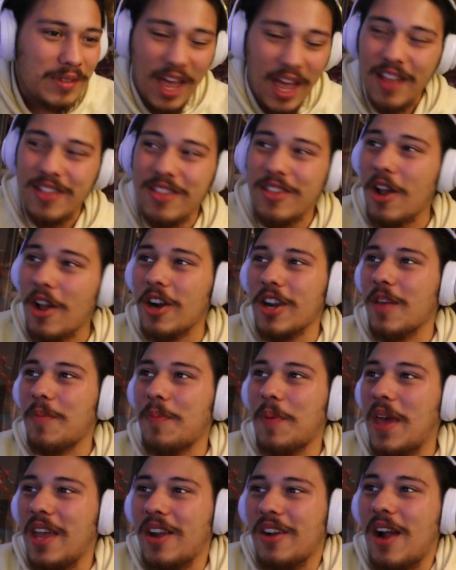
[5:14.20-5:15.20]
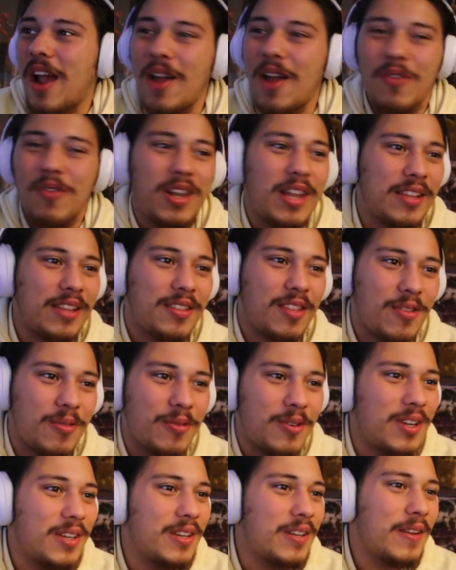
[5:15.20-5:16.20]
Yeah, it's already a banger. I really like this
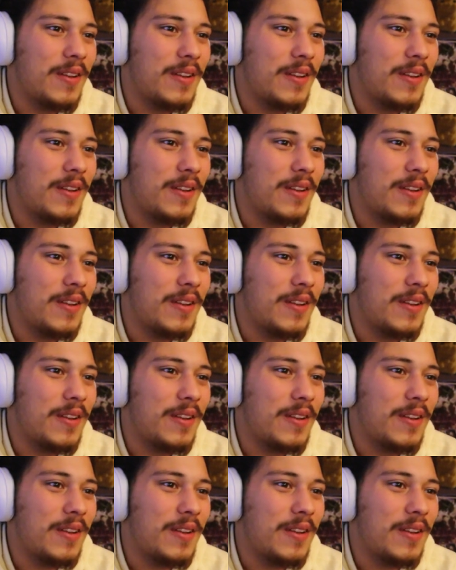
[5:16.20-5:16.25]
one.